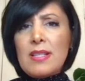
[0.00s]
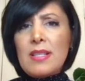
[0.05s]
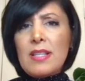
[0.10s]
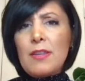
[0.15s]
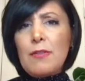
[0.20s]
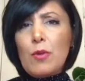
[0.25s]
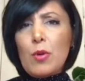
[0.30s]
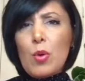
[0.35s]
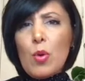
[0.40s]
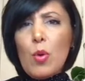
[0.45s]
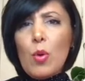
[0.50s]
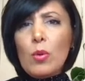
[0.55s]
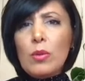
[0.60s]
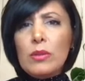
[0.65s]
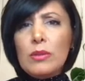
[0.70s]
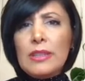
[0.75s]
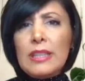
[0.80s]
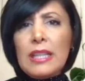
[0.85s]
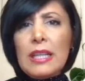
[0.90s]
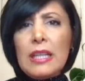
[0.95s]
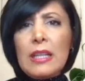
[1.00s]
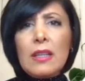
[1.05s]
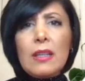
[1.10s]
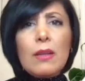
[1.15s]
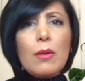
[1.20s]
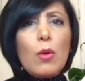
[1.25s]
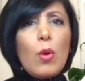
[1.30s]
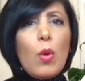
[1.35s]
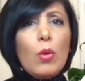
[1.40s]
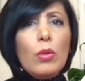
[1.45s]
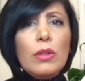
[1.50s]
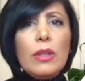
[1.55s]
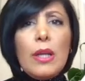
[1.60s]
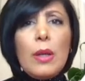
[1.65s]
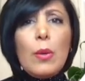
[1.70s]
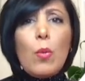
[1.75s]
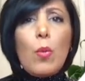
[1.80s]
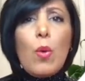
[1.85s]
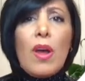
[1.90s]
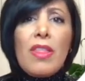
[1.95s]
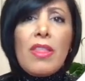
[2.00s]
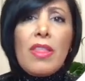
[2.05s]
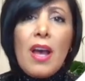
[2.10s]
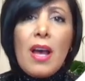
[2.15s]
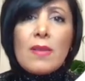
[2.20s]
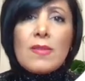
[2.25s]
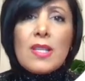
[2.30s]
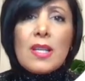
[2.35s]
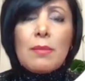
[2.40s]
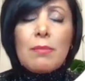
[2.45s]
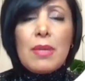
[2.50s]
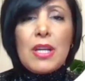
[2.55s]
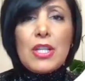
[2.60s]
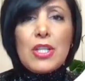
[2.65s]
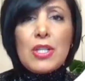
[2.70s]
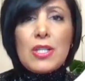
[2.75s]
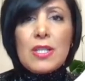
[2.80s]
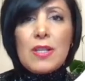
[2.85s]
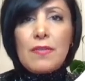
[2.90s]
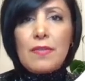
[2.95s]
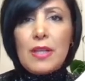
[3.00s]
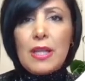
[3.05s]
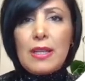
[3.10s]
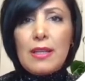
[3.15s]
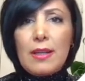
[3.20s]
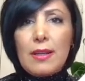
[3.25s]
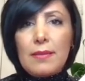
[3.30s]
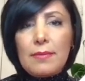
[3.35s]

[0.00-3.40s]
for holding only 1,000 pages of data.